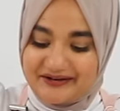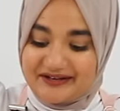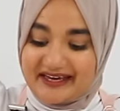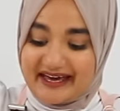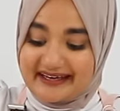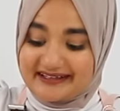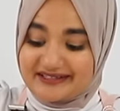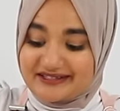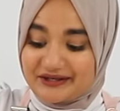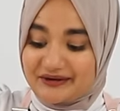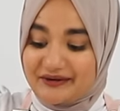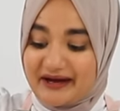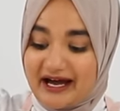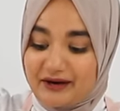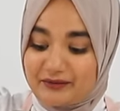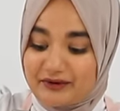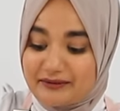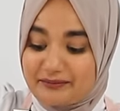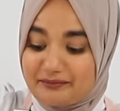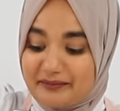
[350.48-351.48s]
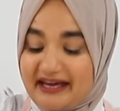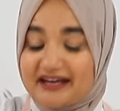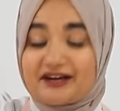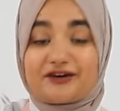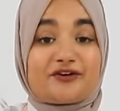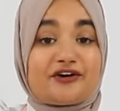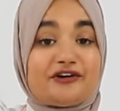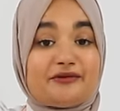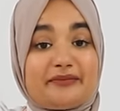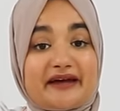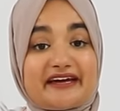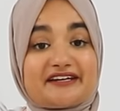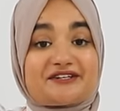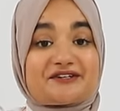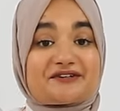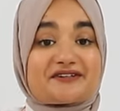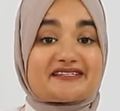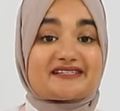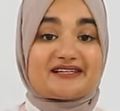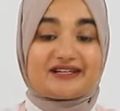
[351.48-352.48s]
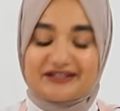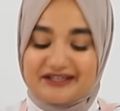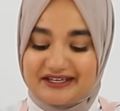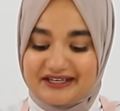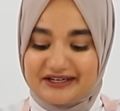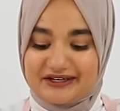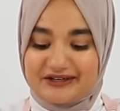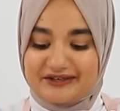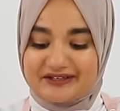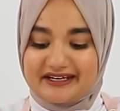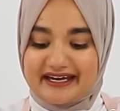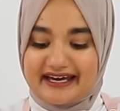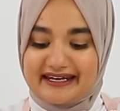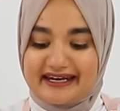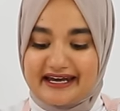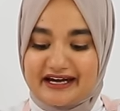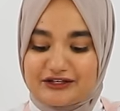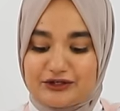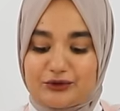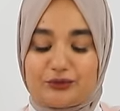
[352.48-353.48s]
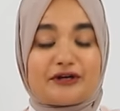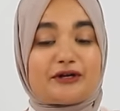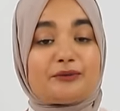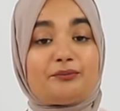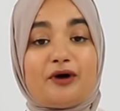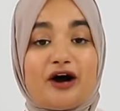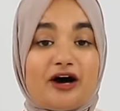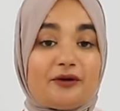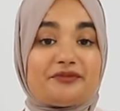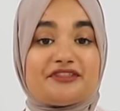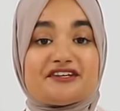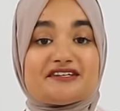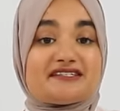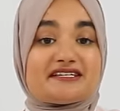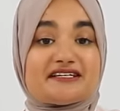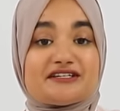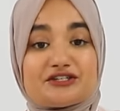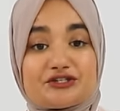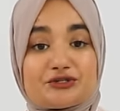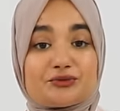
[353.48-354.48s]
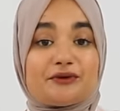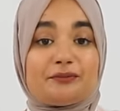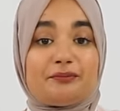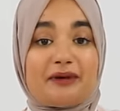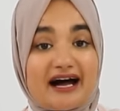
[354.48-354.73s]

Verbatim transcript: Okay, so our macaron batter is looking good, and now you want to pop this into a